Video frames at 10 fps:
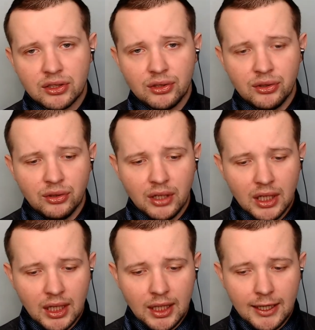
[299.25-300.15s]
to
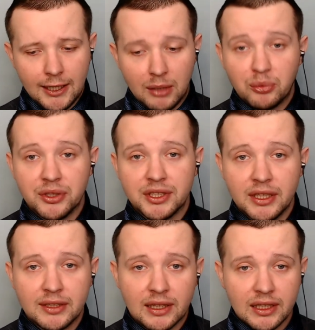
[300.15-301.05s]

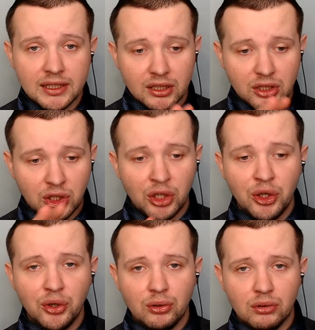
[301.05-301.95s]
present at least
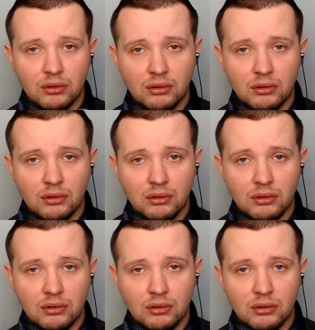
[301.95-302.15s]
two